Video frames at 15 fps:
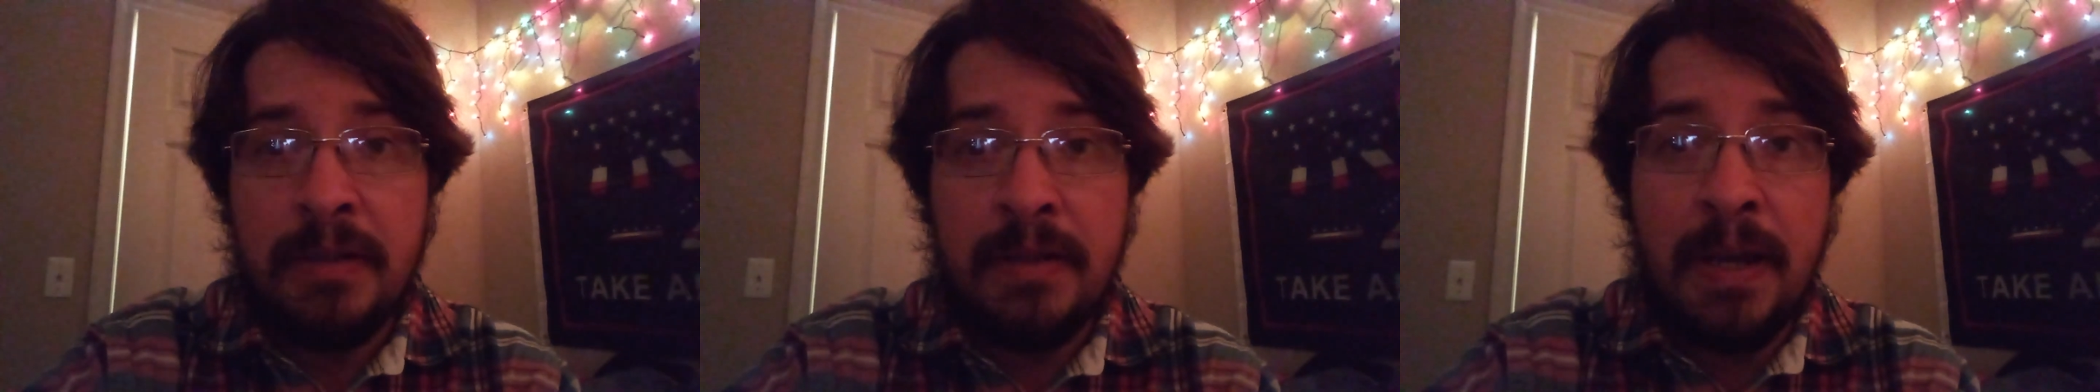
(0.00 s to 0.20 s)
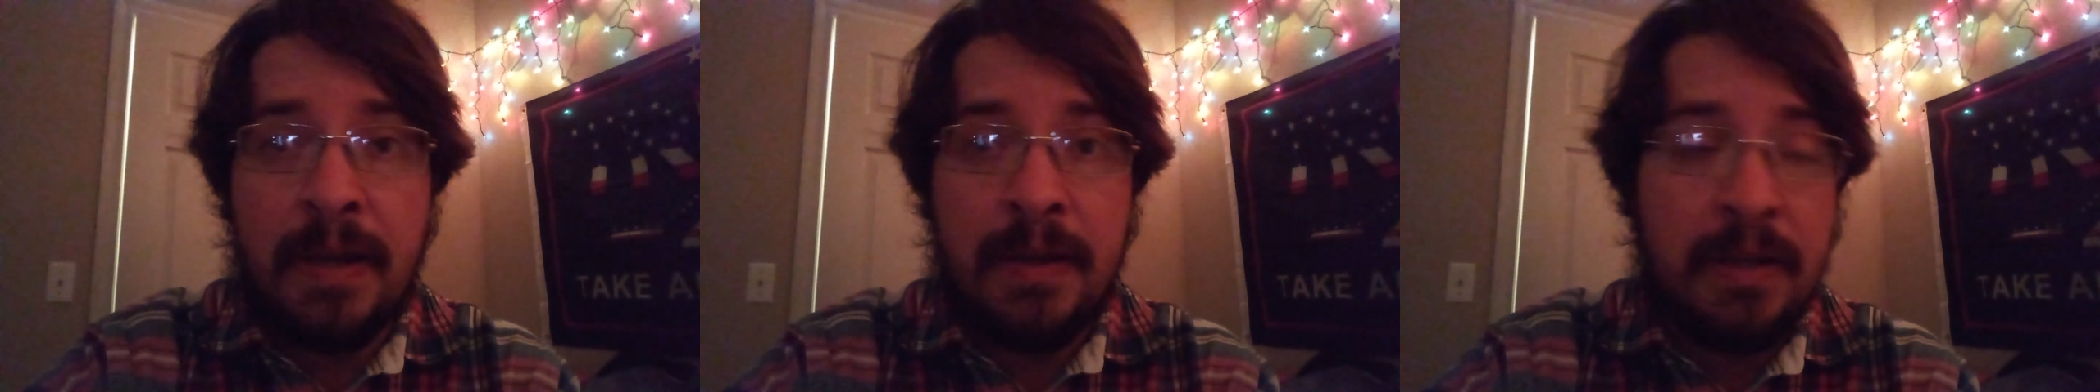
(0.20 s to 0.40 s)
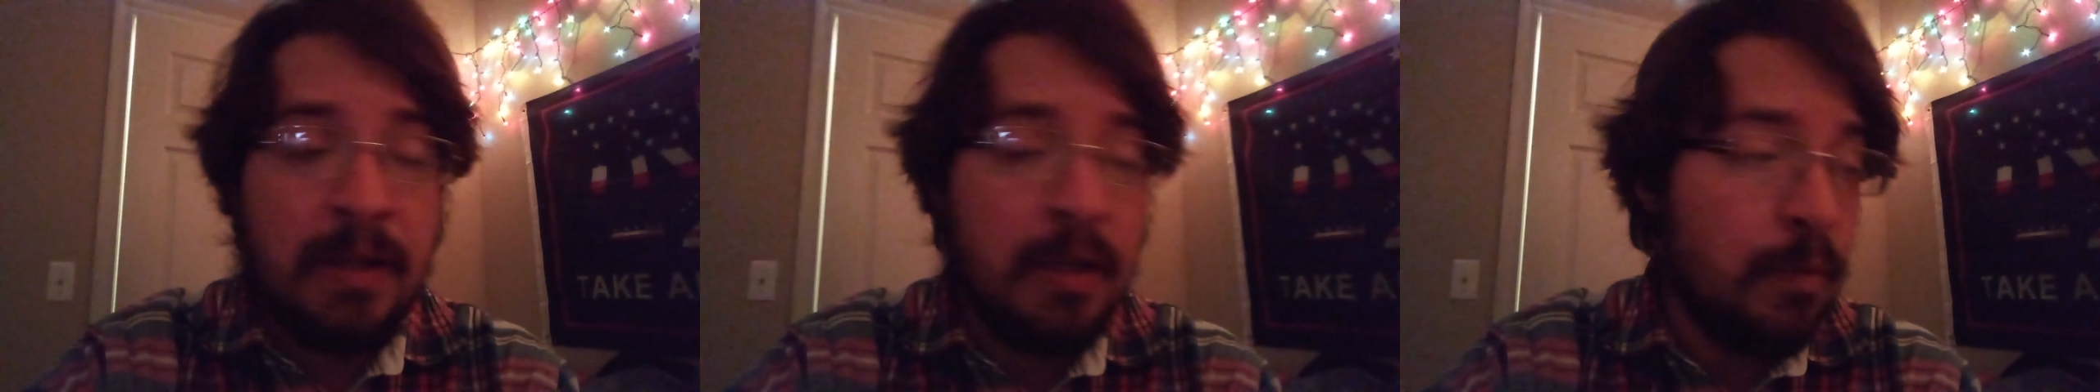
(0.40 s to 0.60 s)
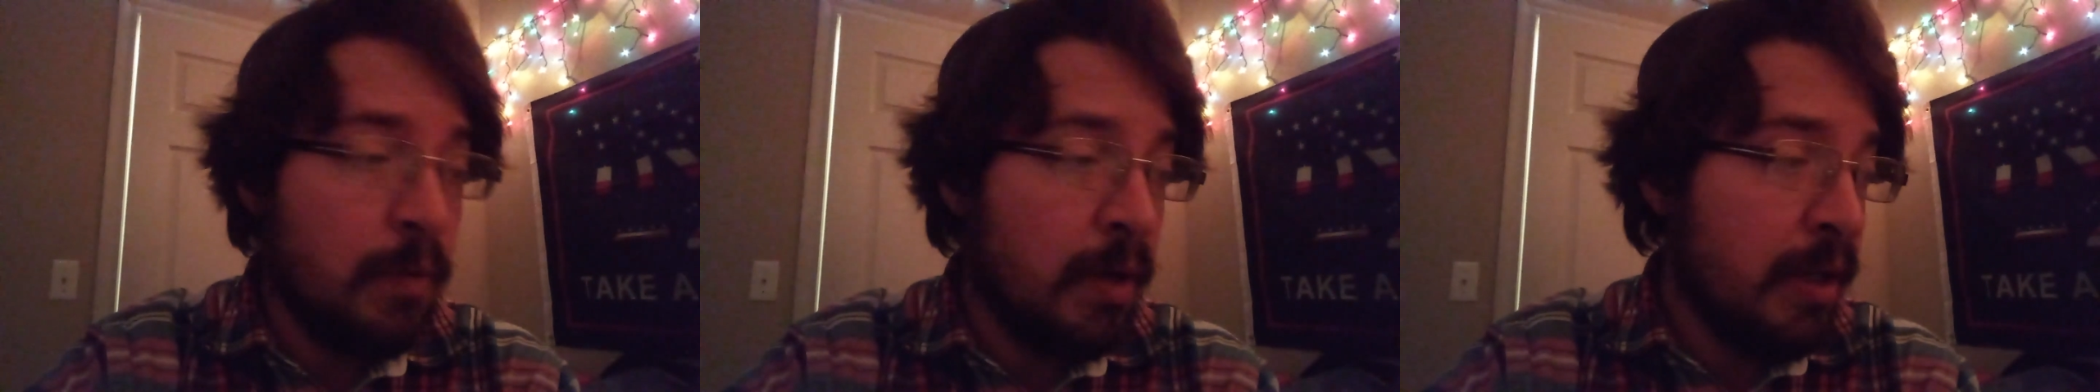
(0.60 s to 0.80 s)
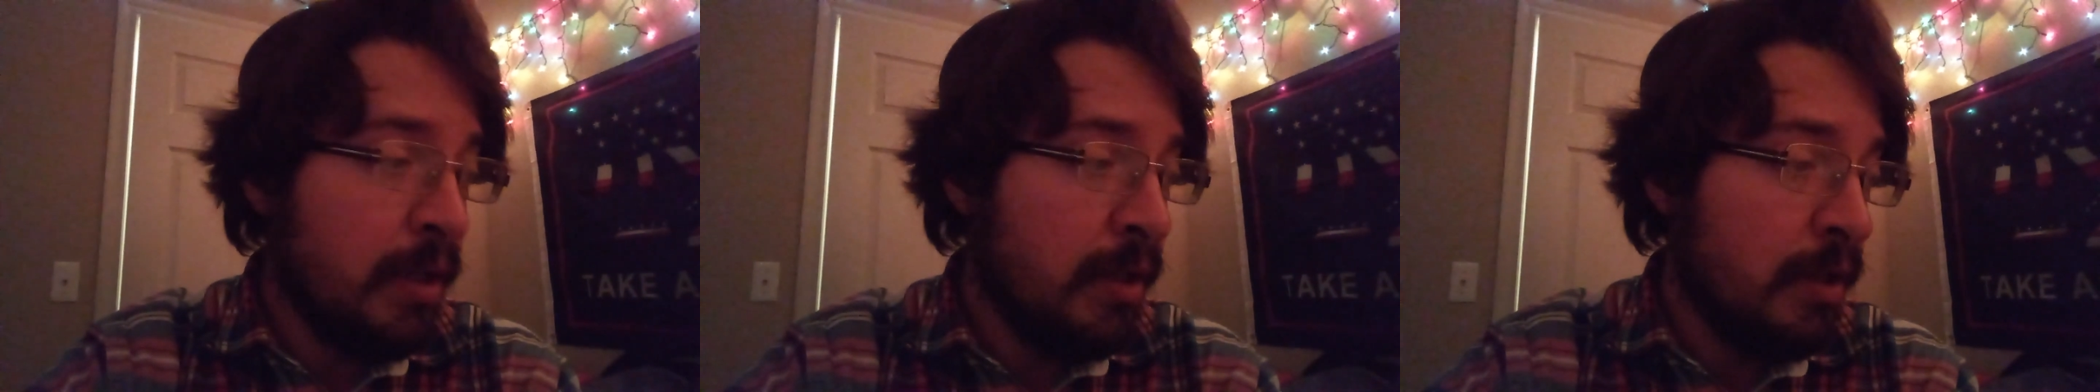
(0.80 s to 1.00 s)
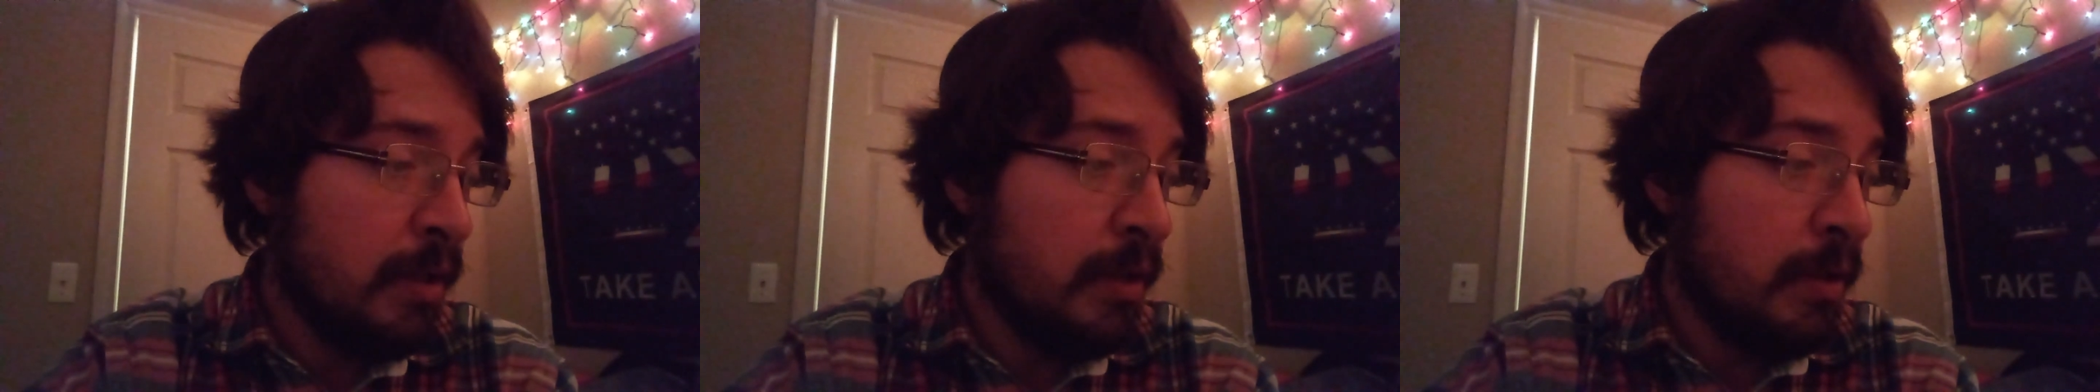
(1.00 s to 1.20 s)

yeah, anyway,